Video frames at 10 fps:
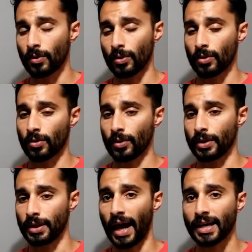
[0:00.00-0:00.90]
or, or
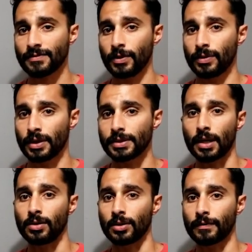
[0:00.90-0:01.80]
the last few things that
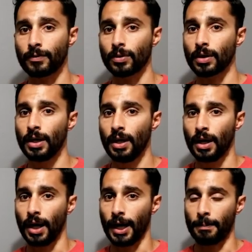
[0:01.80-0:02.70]
I'll look for
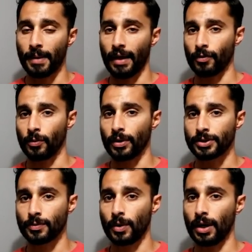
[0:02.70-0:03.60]
um, every
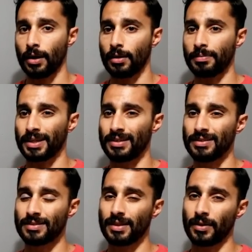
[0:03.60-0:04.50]
once in a while
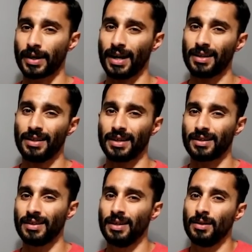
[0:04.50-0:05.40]
because they're kind of like
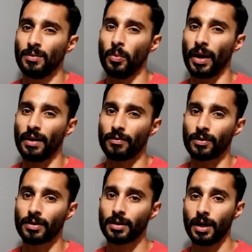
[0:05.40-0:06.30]

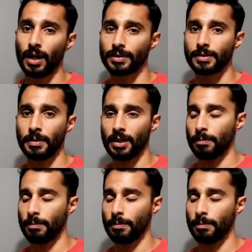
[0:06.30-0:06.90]
whatever uh, to me.